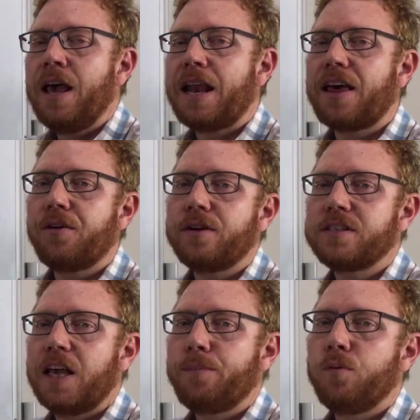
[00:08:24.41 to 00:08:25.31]
Another
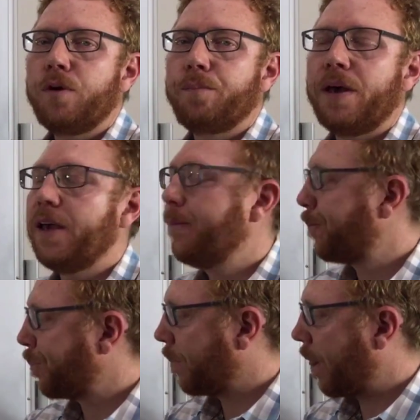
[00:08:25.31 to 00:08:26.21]
example would be
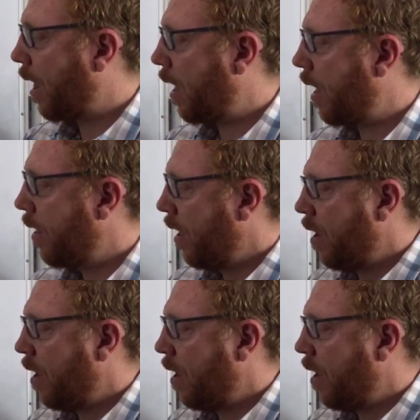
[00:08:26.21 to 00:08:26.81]
uh,